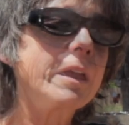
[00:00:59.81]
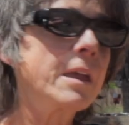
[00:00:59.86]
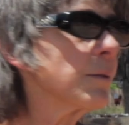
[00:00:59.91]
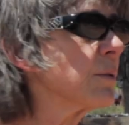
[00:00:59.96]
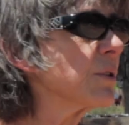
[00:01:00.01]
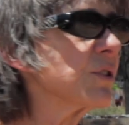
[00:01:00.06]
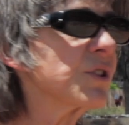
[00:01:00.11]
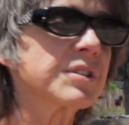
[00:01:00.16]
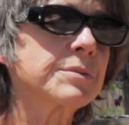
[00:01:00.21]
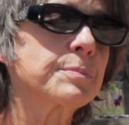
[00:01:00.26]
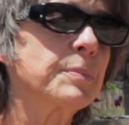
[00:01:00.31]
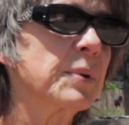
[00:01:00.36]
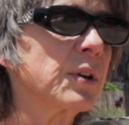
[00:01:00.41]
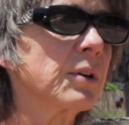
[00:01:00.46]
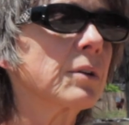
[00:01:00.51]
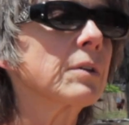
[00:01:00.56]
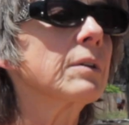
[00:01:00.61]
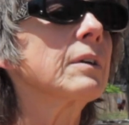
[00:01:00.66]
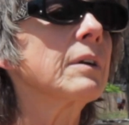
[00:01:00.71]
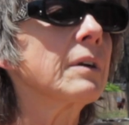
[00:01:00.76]
It was just
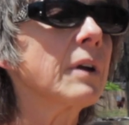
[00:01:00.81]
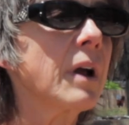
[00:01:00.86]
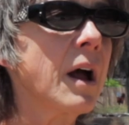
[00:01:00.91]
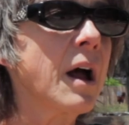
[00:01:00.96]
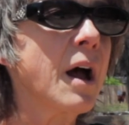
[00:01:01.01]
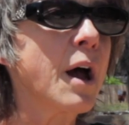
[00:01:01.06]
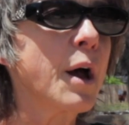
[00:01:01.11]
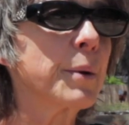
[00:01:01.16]
pure